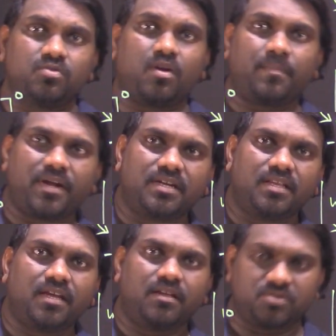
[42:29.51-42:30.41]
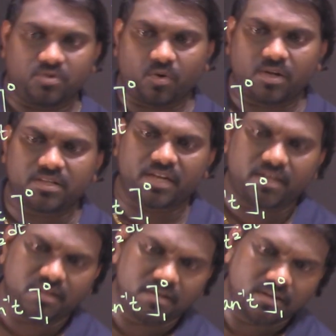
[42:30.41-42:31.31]

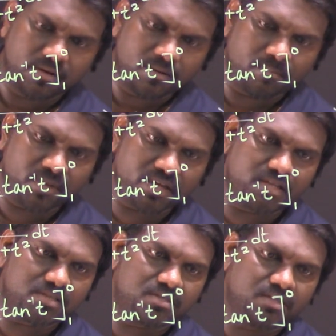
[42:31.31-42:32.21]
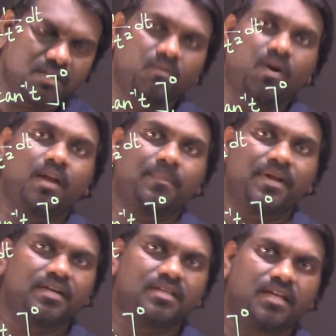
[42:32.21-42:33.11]
0 minus 1
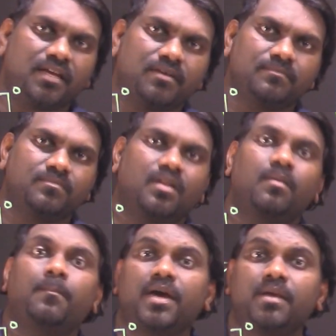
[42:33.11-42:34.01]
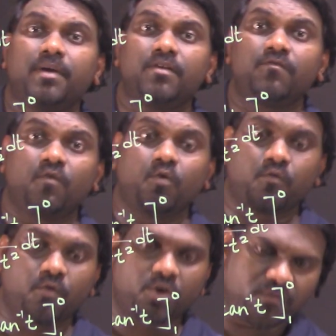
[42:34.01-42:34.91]
pi by
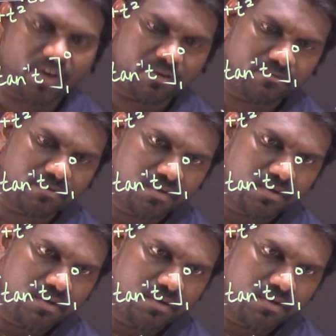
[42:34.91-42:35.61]
4, 45